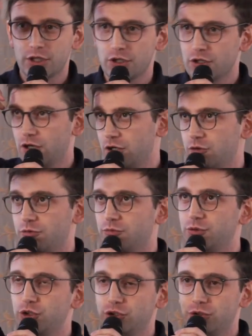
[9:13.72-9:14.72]
kind of a
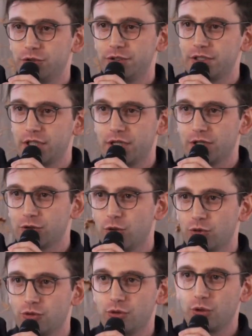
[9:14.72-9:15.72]
vision thing,
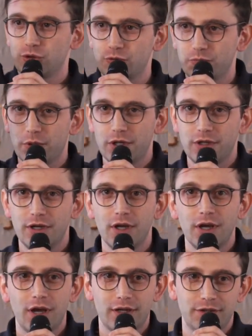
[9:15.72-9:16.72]
lost lots of money,
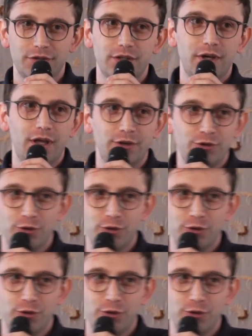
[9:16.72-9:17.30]
and in the end